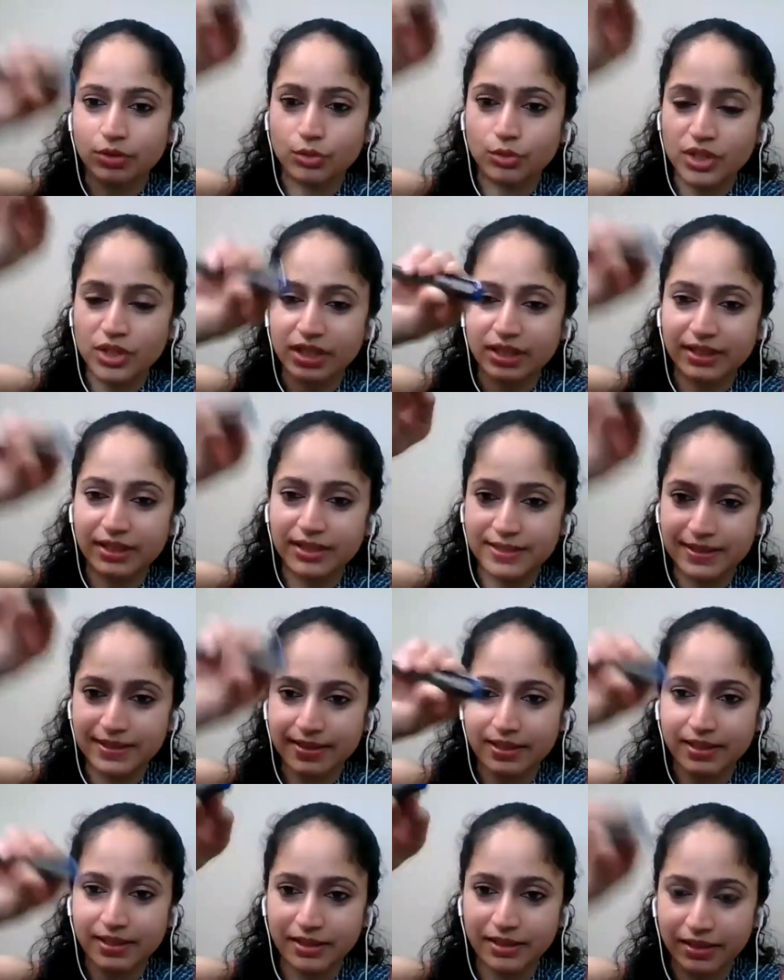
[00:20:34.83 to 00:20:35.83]
using
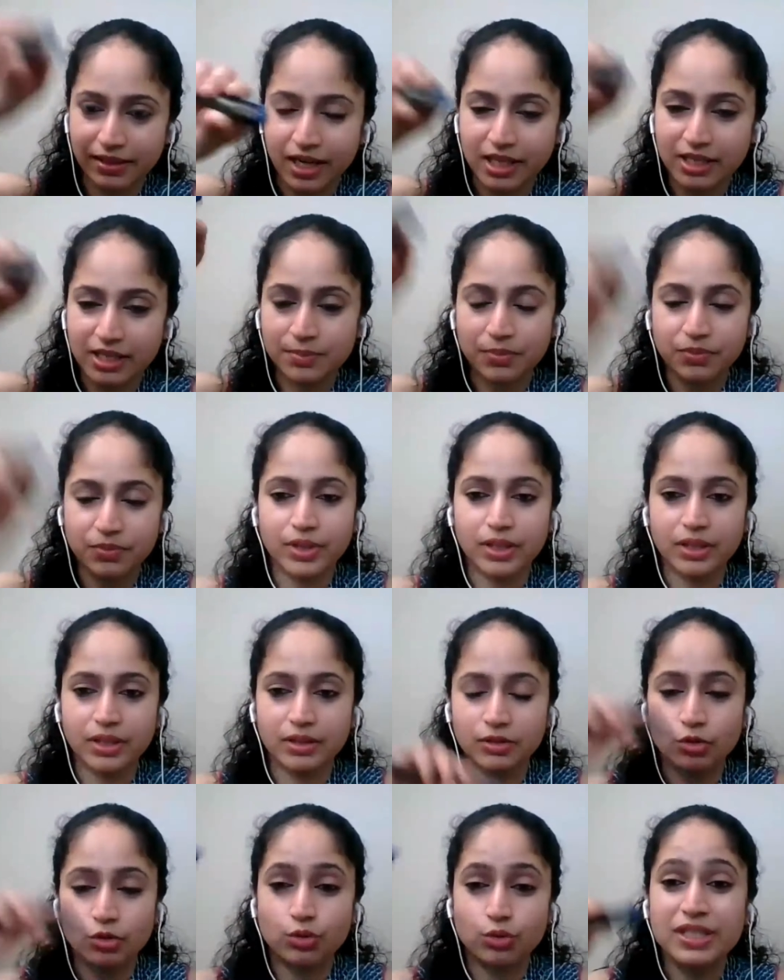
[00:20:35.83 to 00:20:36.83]
this grasp
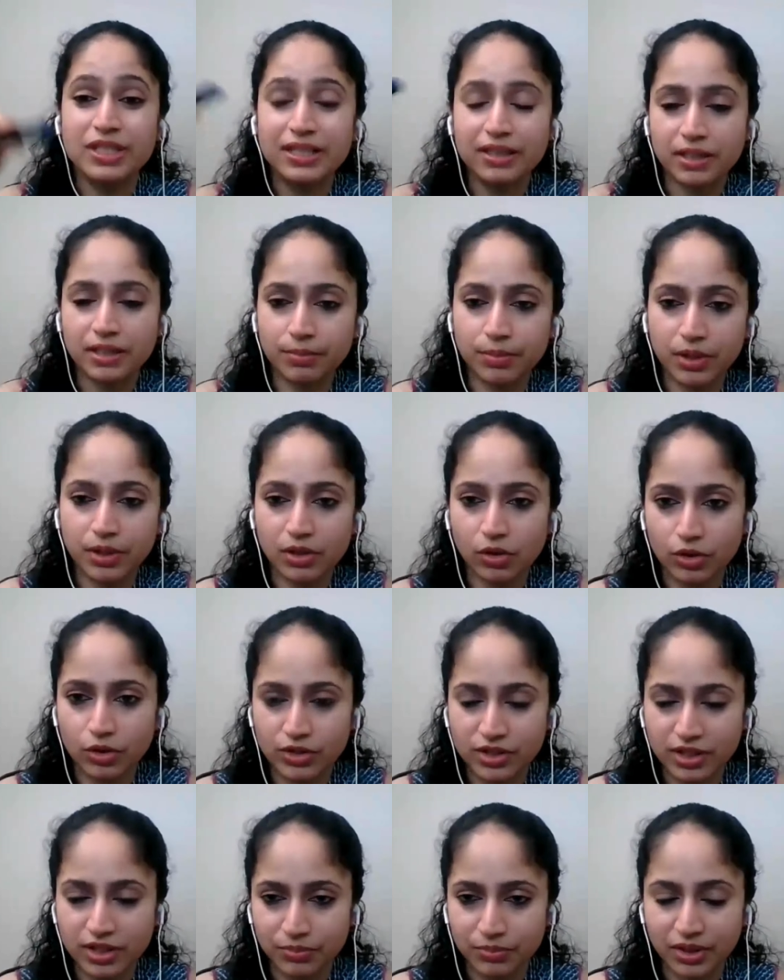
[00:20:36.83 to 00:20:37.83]
to scribble
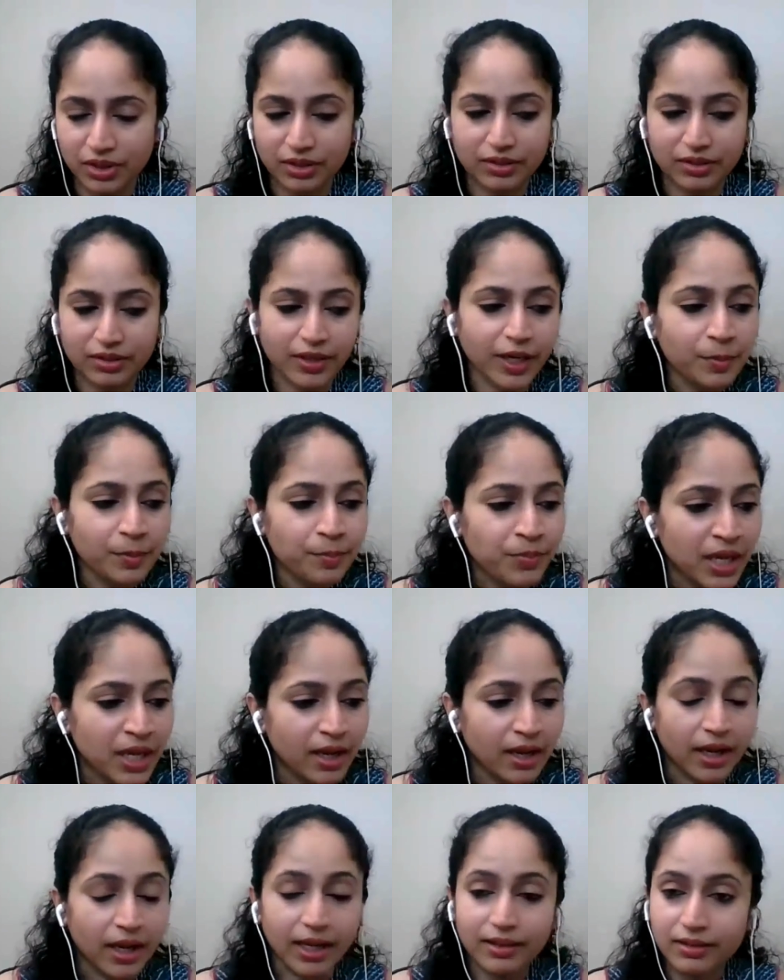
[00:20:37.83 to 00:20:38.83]
or something, right?
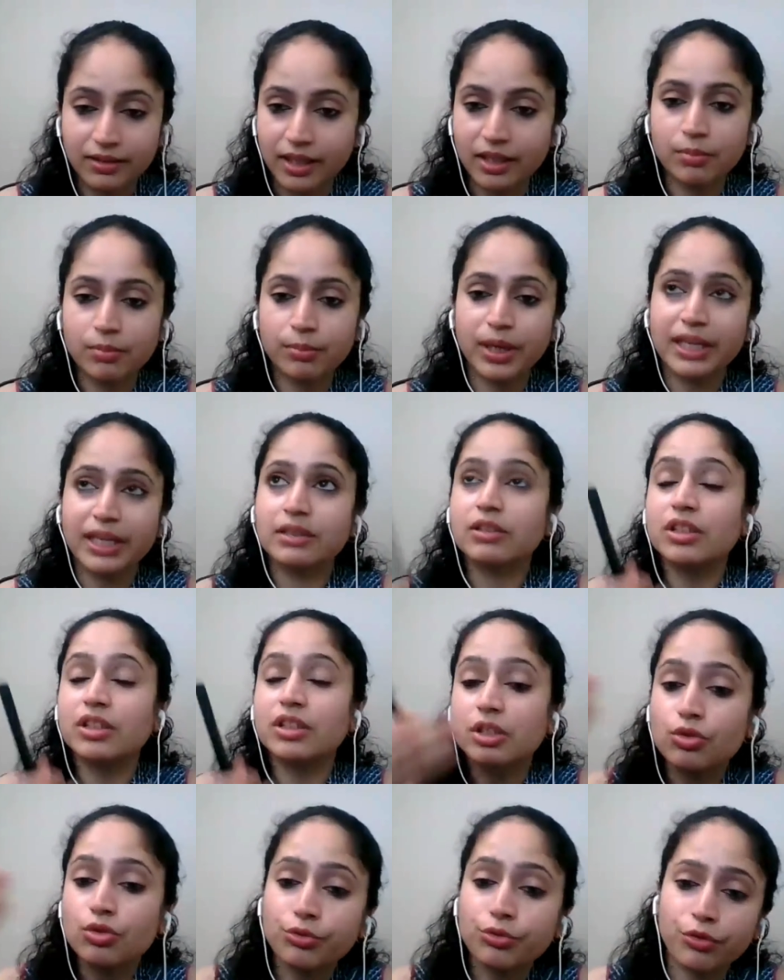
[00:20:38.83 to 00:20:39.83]
And then by
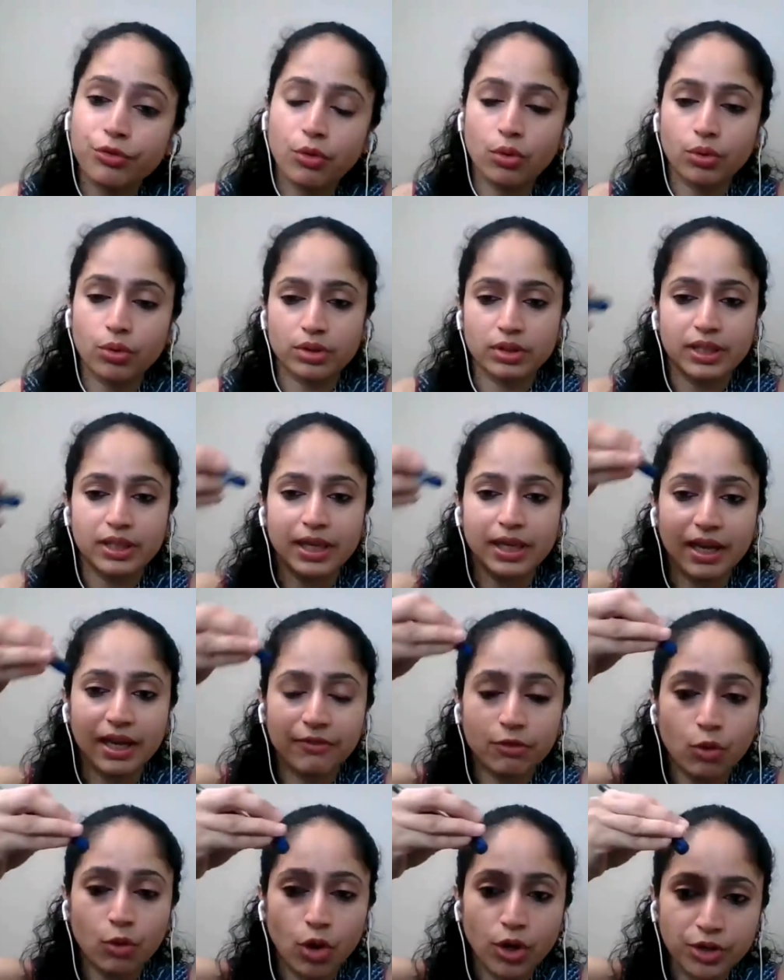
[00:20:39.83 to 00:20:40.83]
3 to 4, they'll
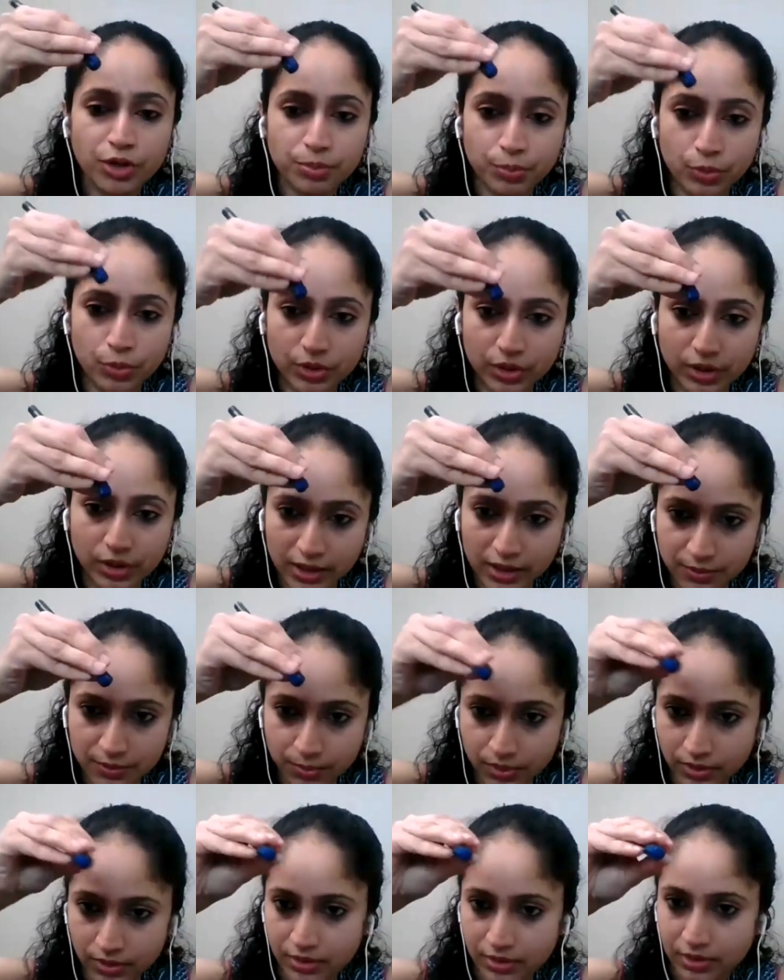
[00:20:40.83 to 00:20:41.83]
have quadrupod
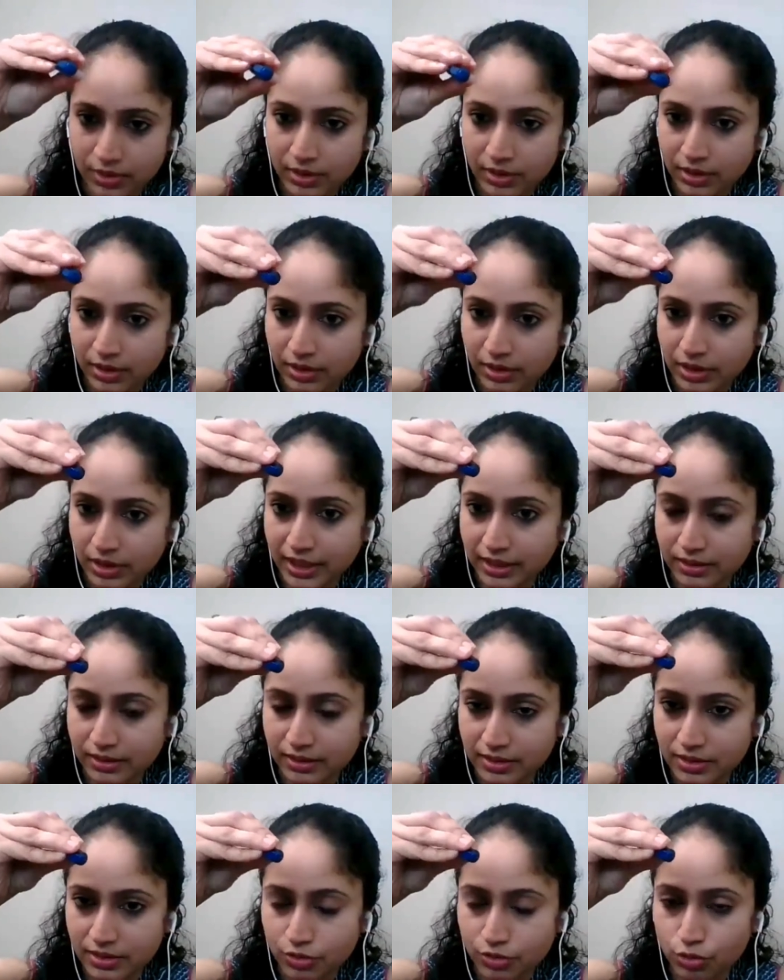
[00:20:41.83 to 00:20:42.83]
grasp like
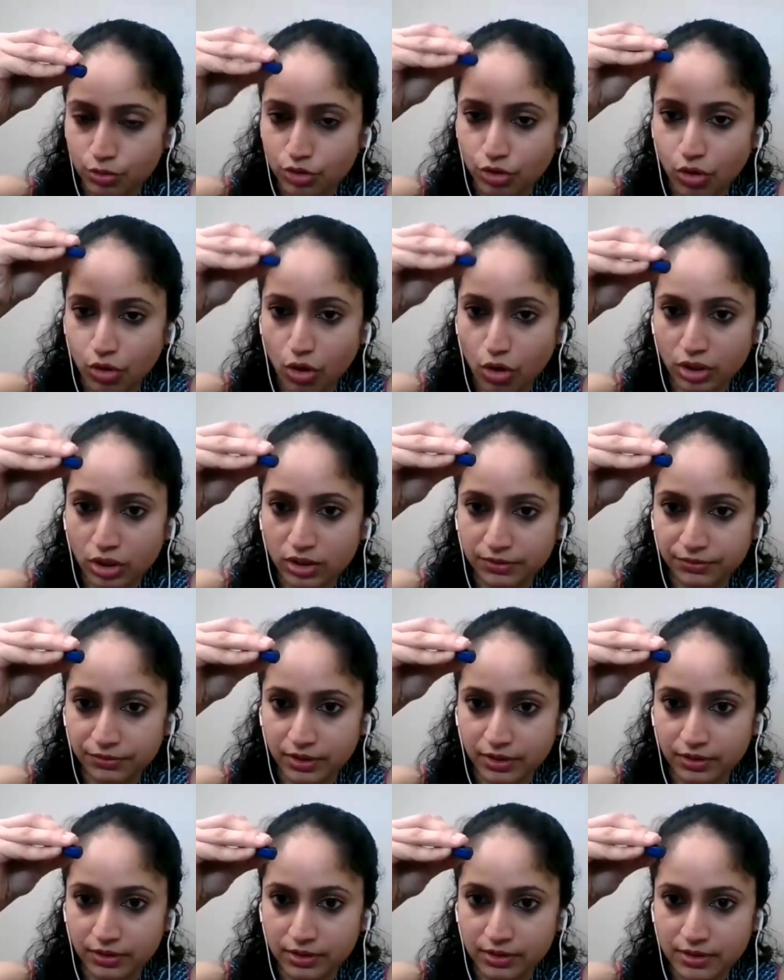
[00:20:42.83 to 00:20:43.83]
this, using all the
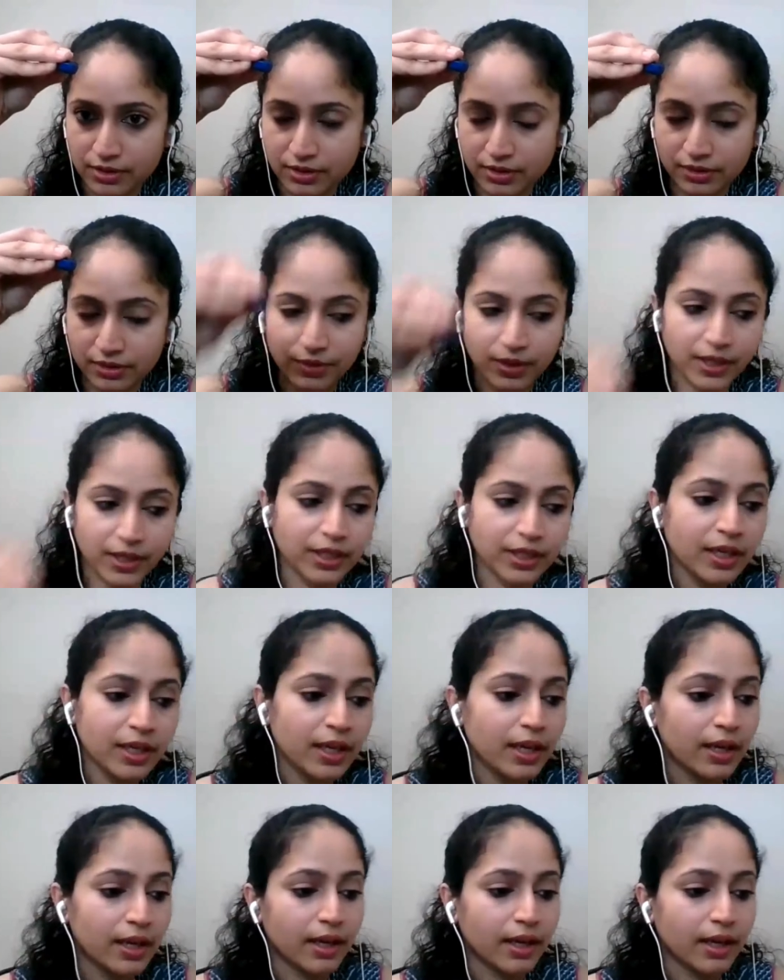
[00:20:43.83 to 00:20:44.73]
fingers, right?